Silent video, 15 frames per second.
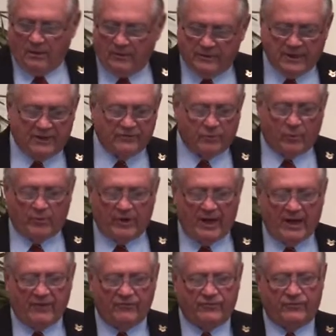That's what we
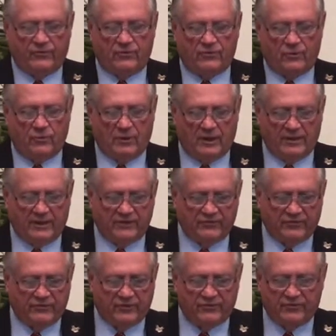have to do. And
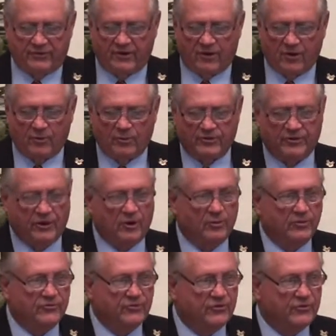this is a terrible,
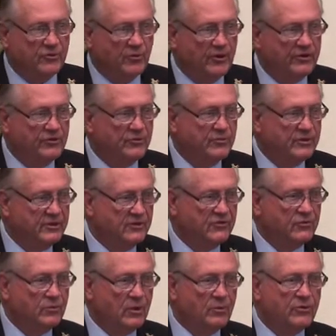terrible situation, but this
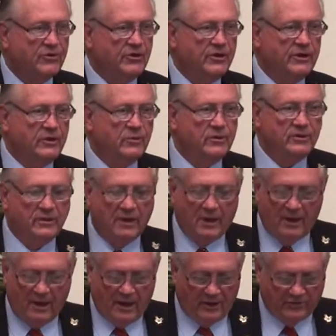is what we're dealing with.
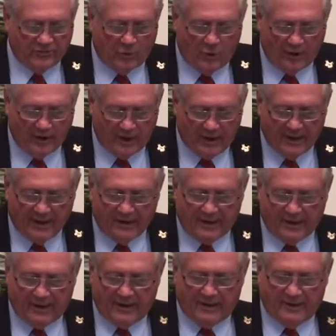It's going on and
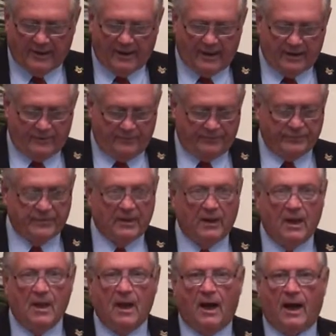on and on.
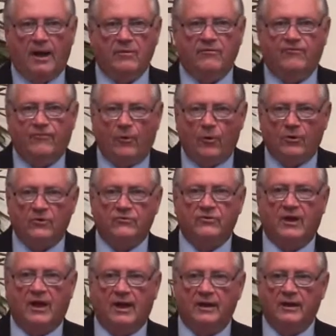I am
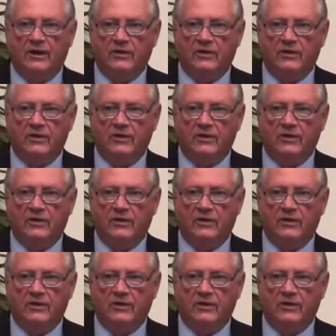focused on